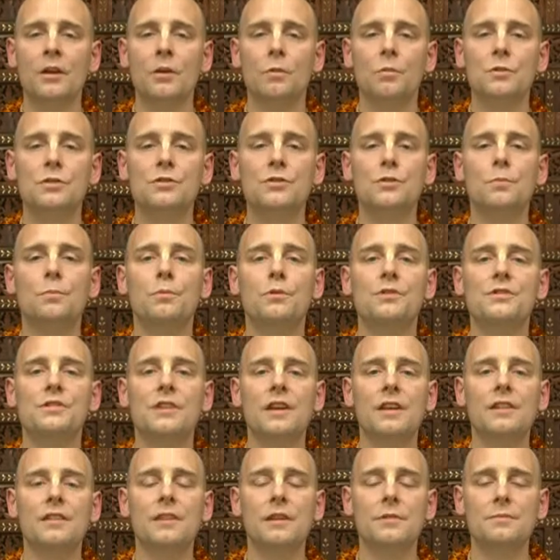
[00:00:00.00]
was to
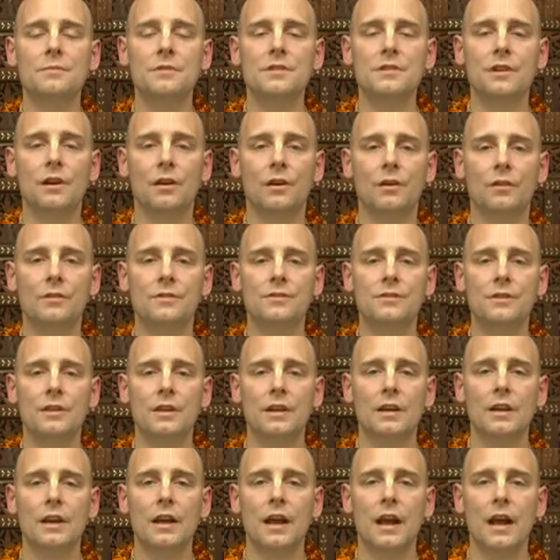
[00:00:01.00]
present themselves
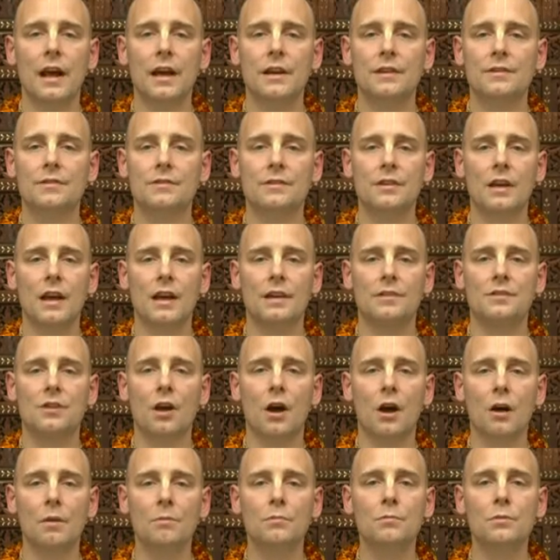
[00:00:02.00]
as, as
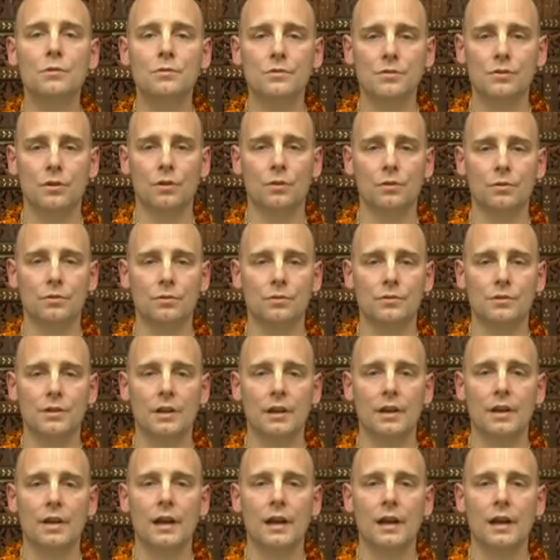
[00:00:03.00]
humble souls.